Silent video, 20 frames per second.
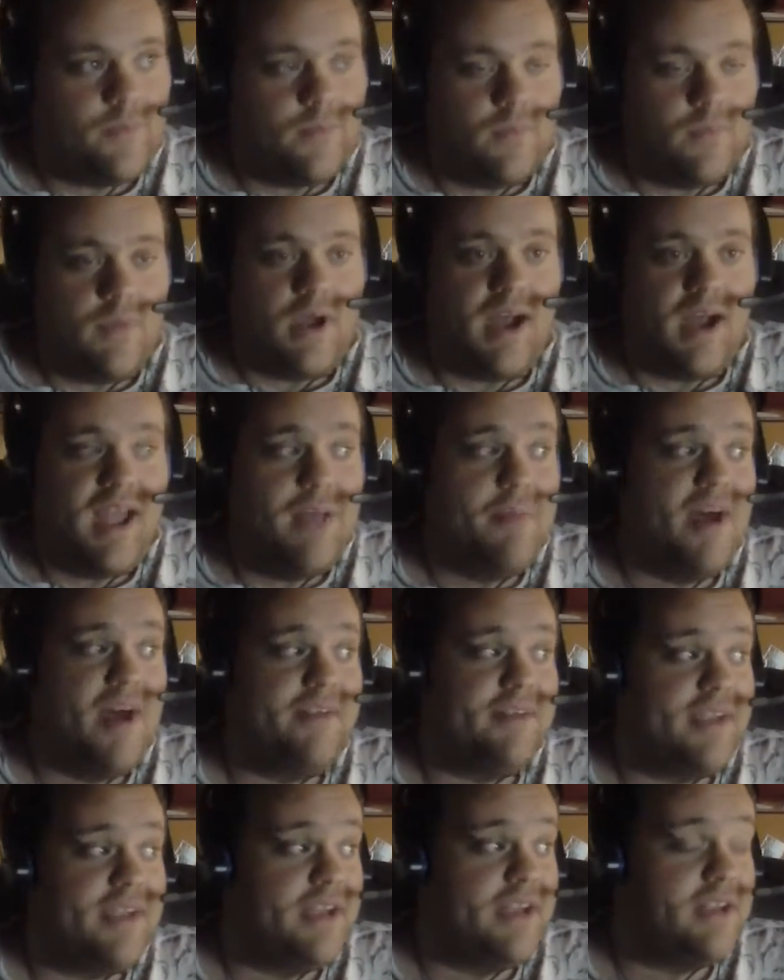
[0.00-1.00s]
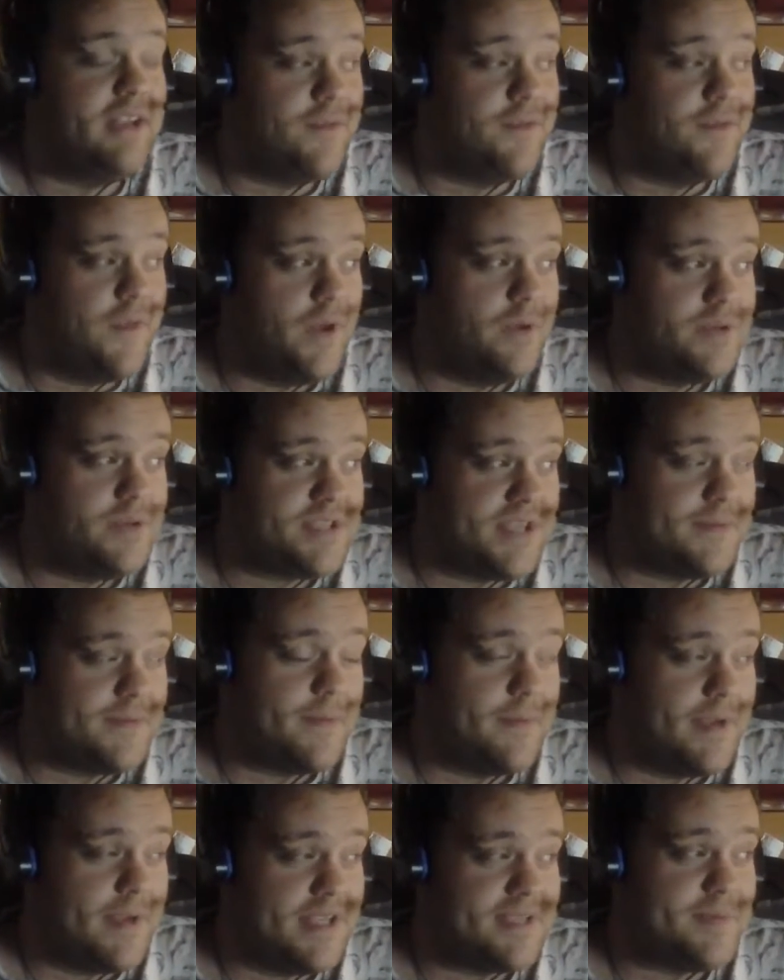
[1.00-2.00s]
I am advocating for those that
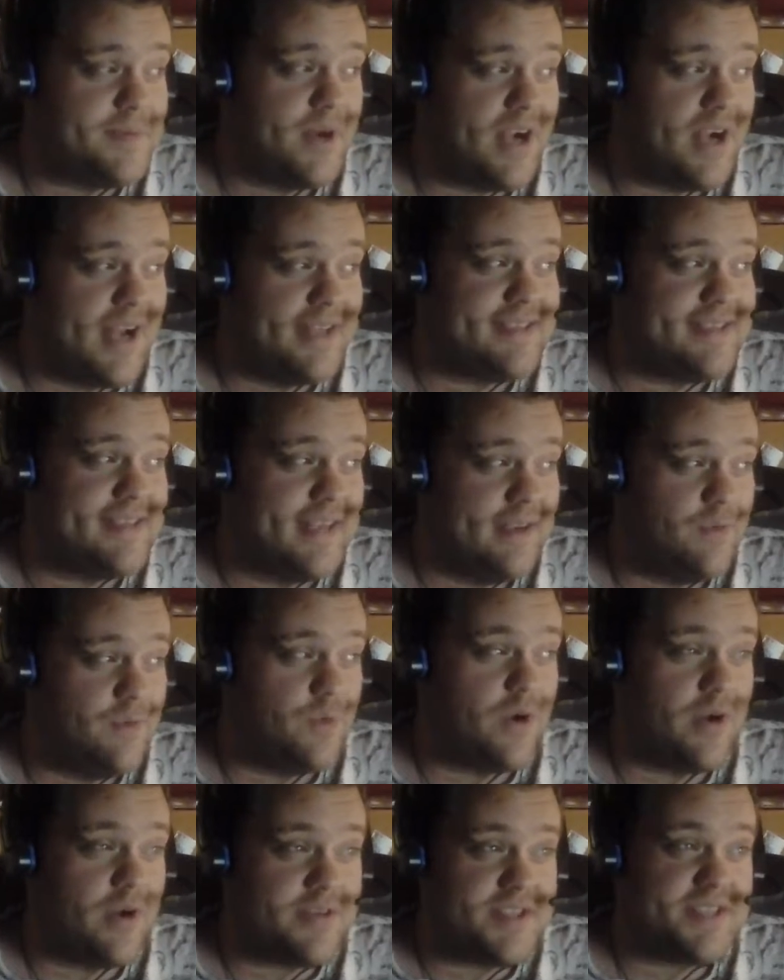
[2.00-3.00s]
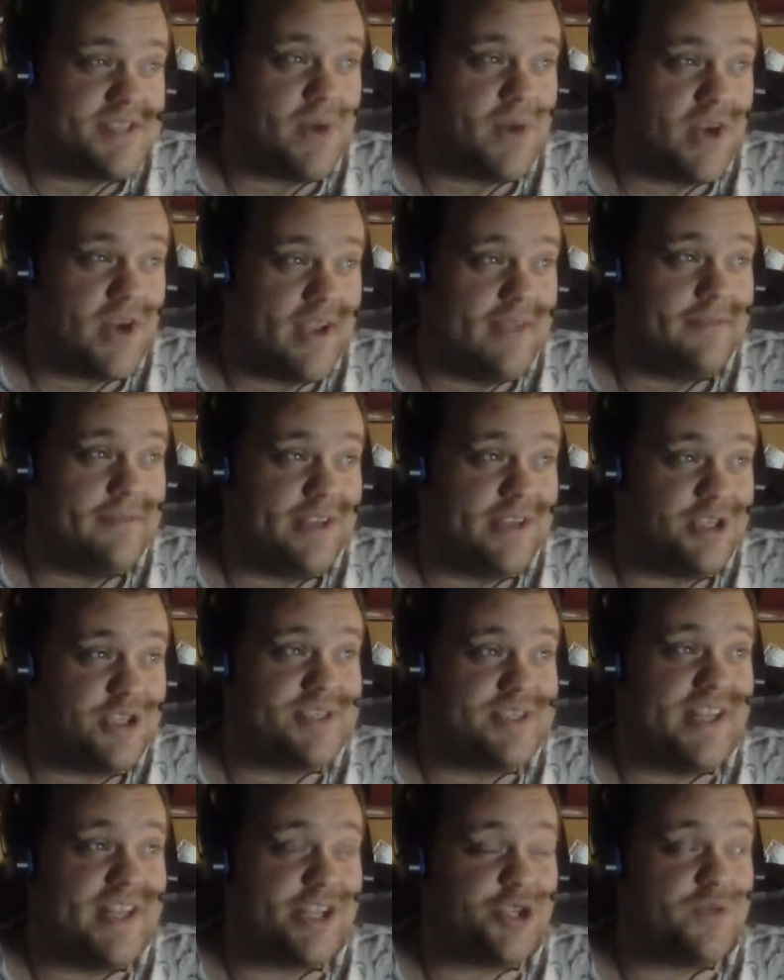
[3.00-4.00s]
remain spirit guides needed in regards to this marking application,
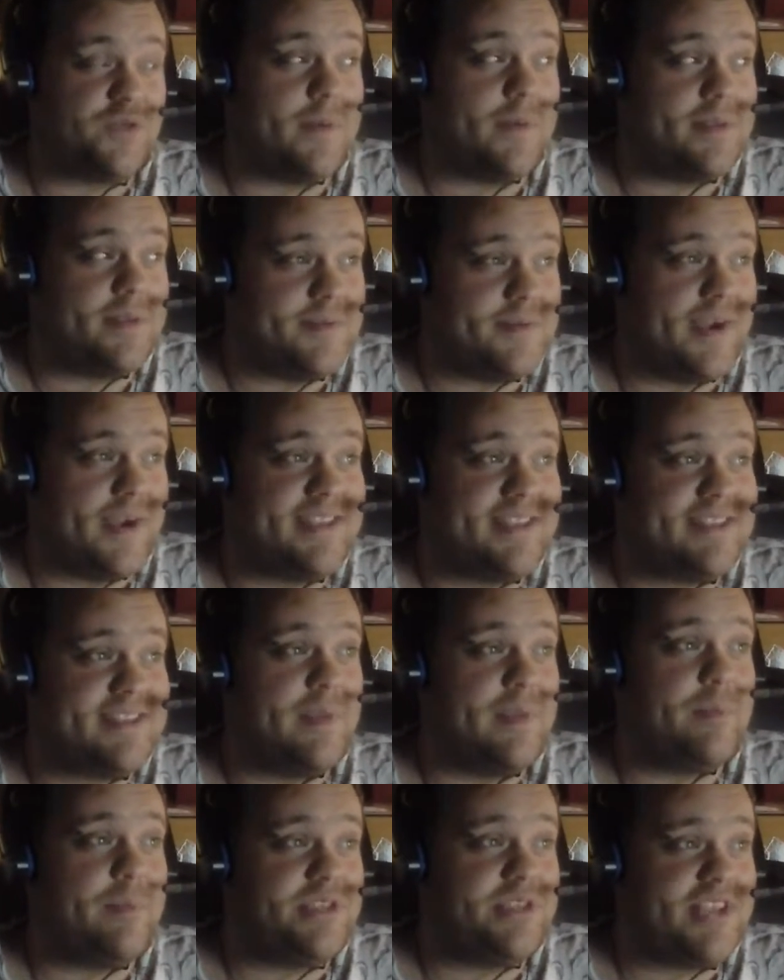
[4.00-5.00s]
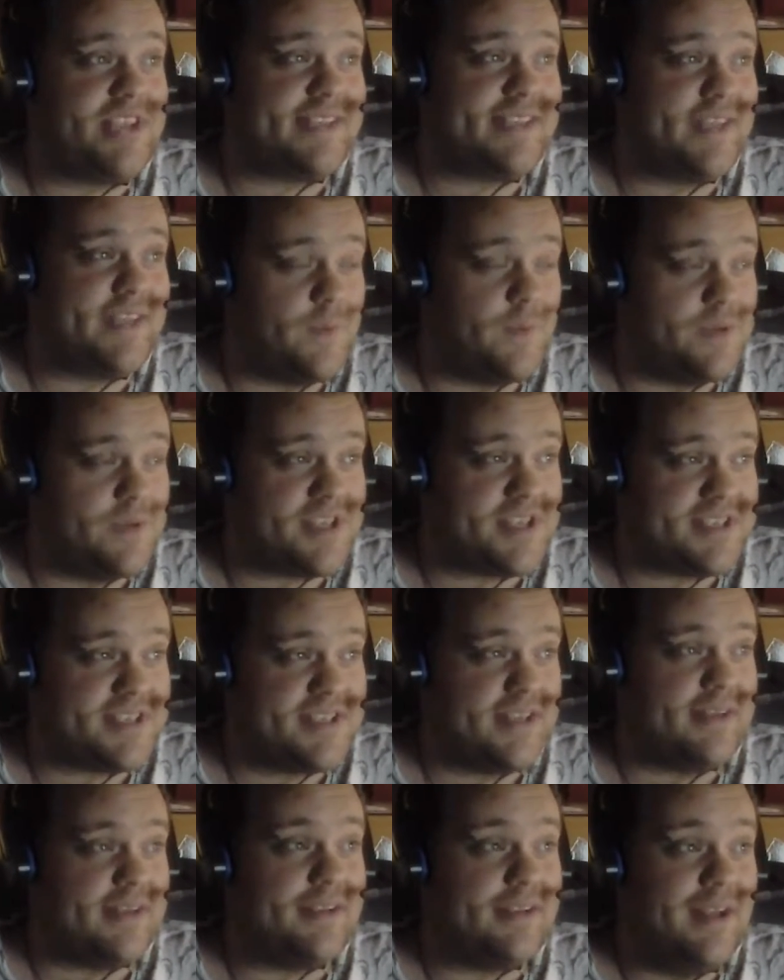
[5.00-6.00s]
etc. Divine spirit guides to be protected, in which guys
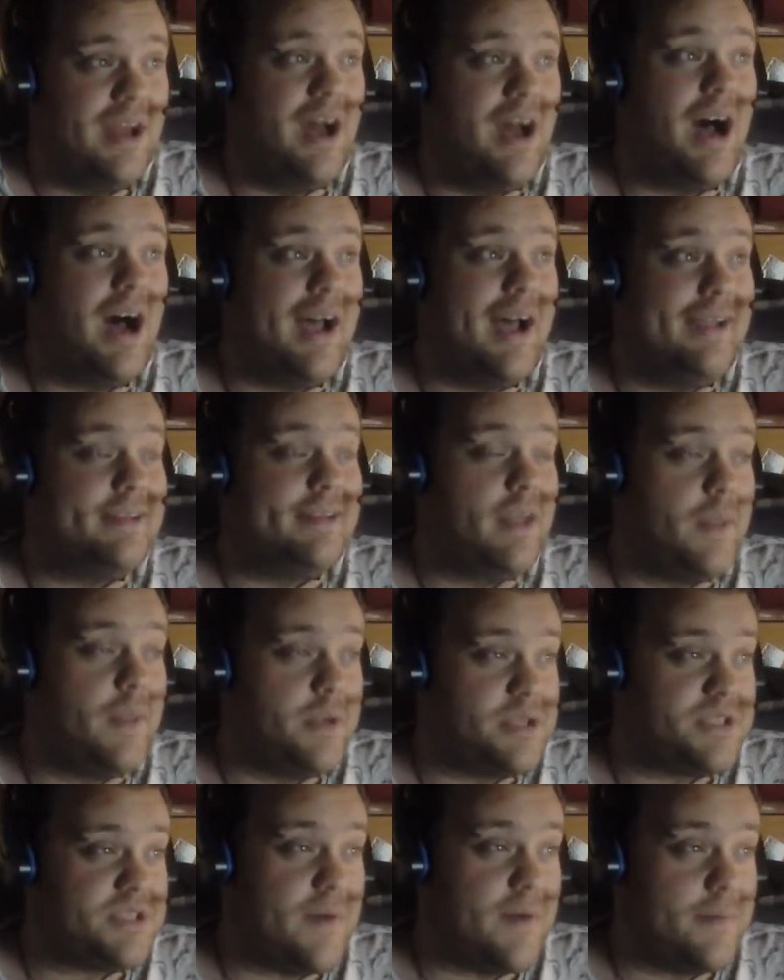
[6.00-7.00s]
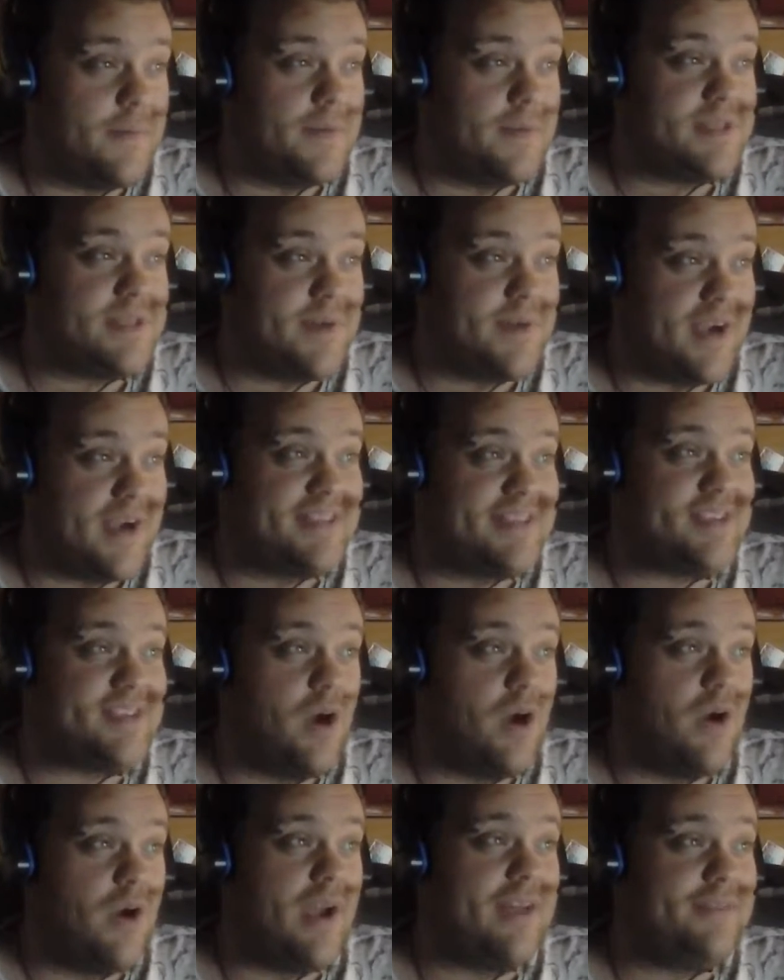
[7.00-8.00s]
needed. I and others divine spirit guides
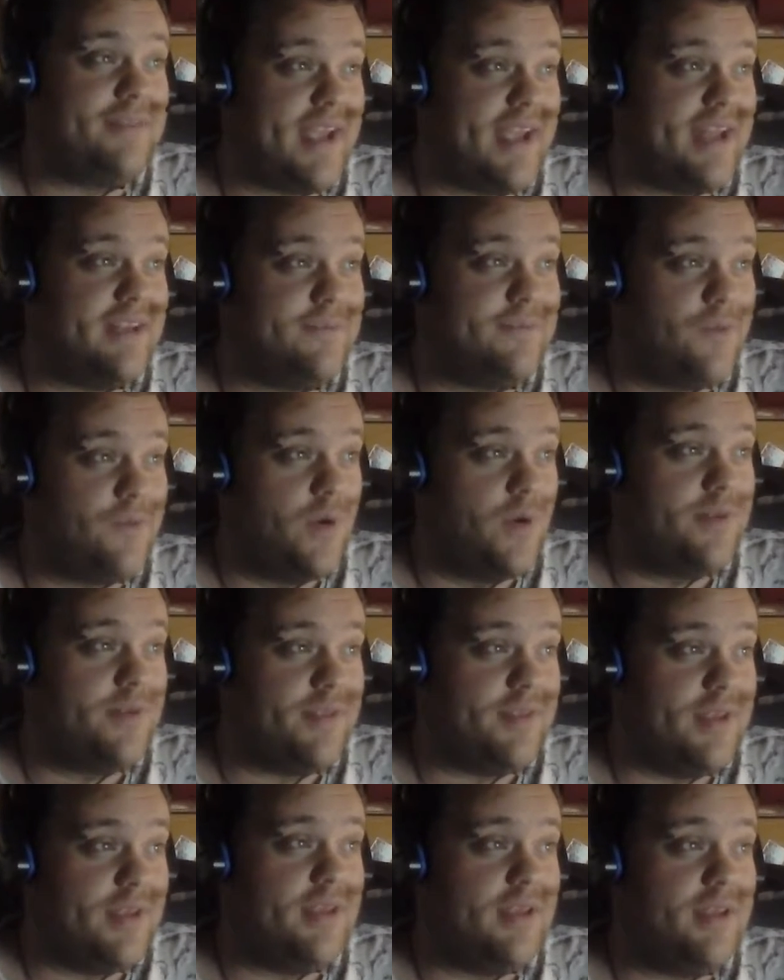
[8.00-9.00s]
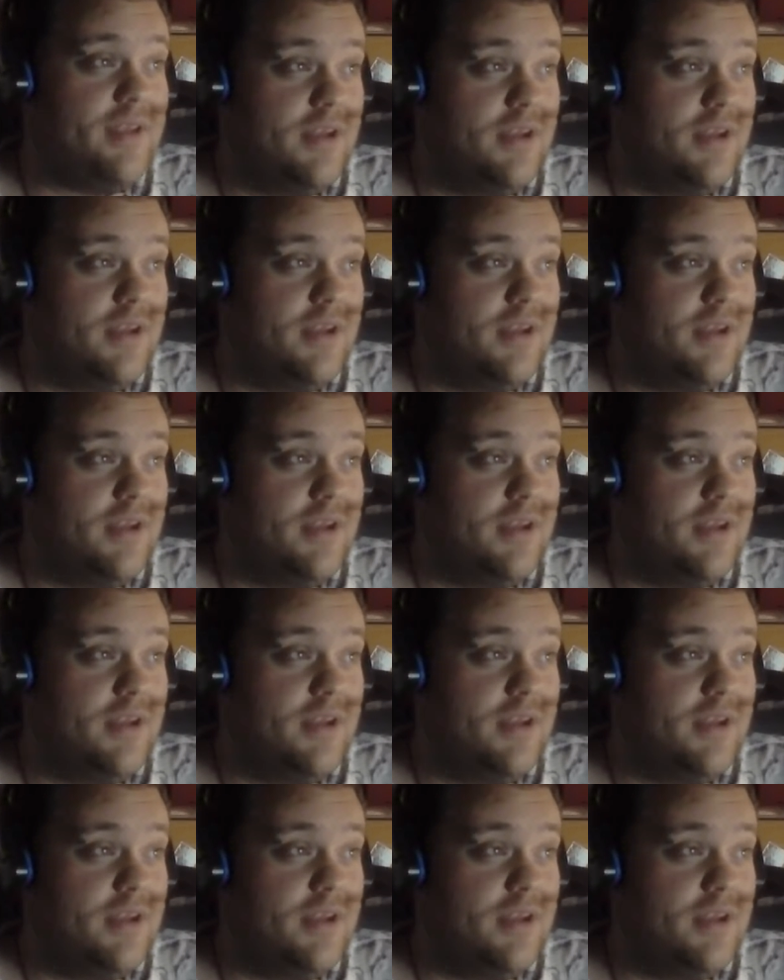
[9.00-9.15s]
are advocating for the